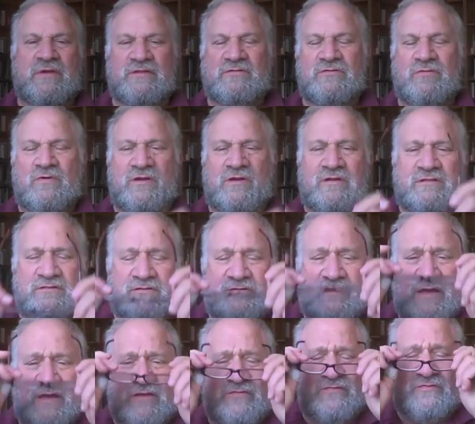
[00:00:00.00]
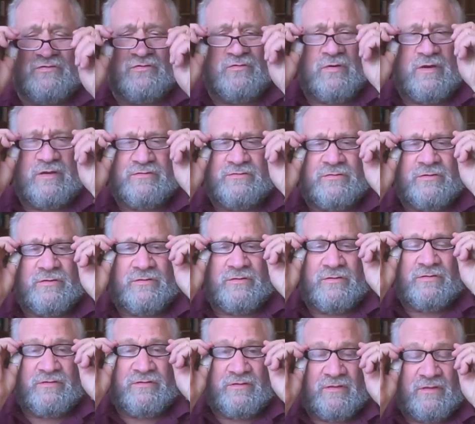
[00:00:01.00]
I do want to entertain a few
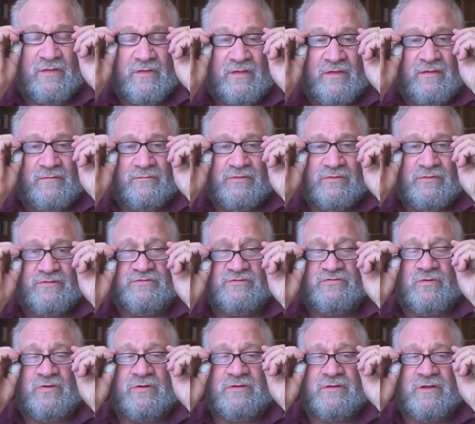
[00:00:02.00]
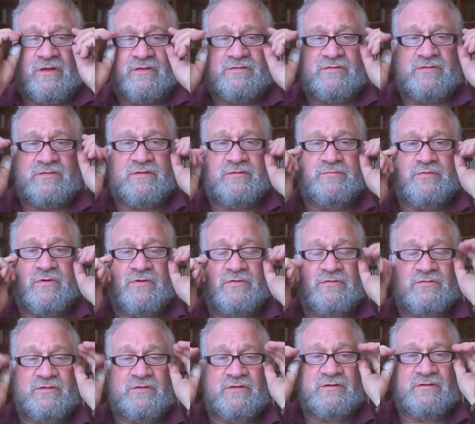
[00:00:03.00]
questions. Please join us in
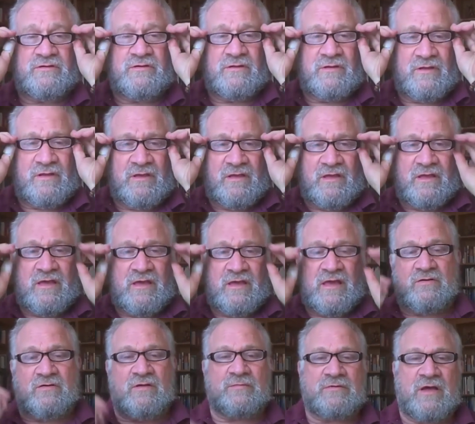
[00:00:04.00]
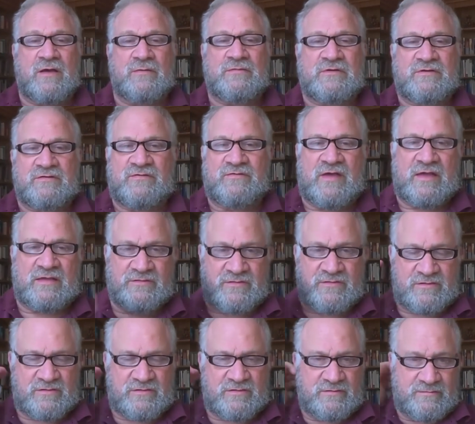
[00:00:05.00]
person at our upcoming
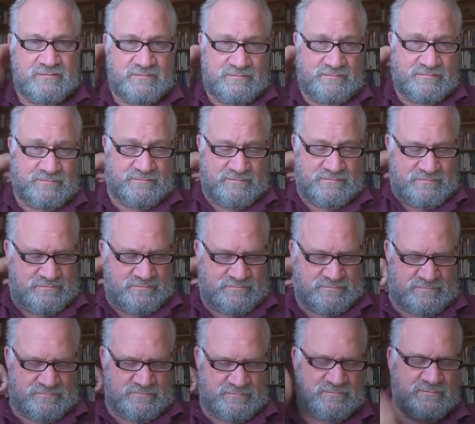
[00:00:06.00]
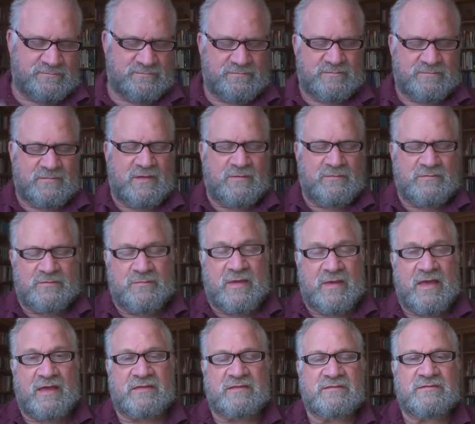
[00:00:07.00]
events. Coming
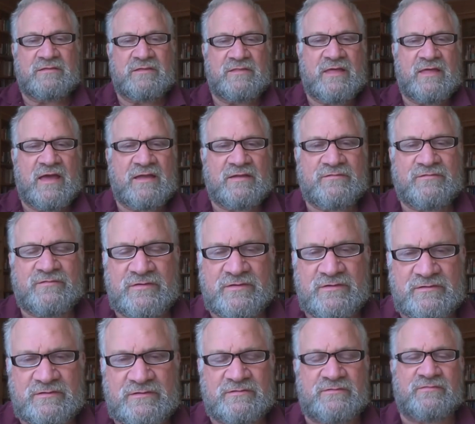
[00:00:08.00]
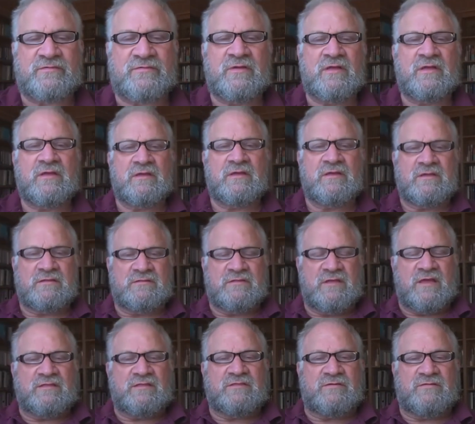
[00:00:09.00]
back into that field of
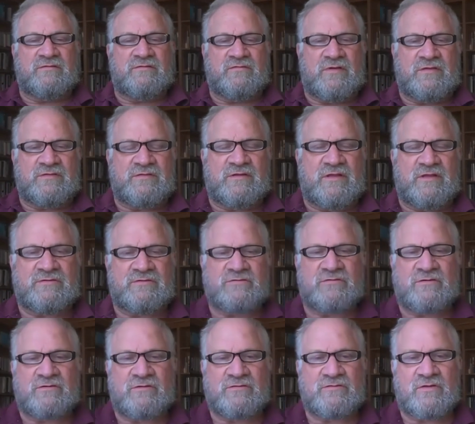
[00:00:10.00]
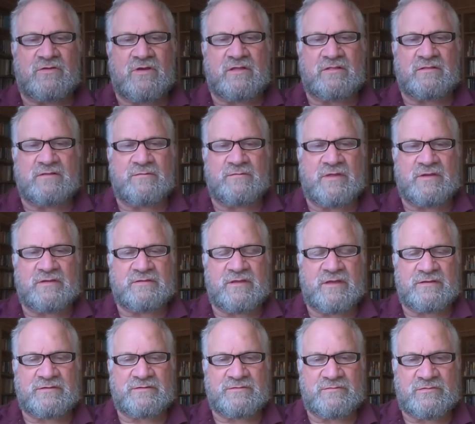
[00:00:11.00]
intensive residential silent
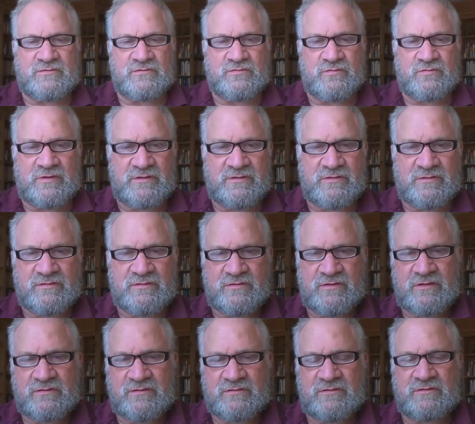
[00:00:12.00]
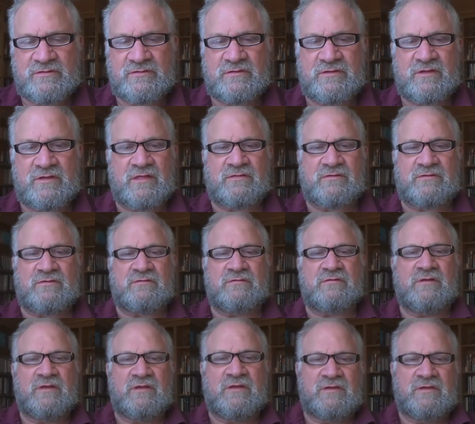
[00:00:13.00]
meditation retreats, chanting together,